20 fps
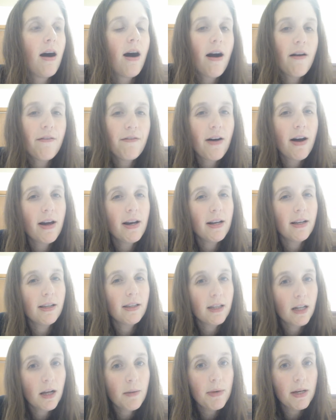I find it a
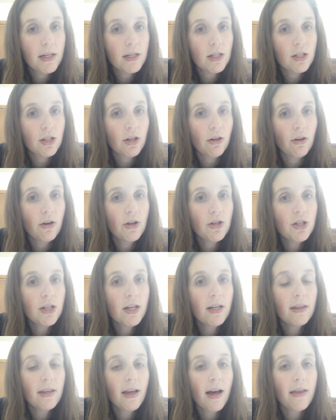little bit
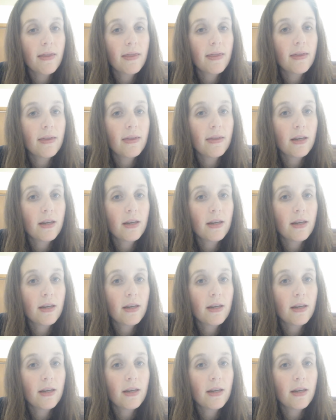discouraging that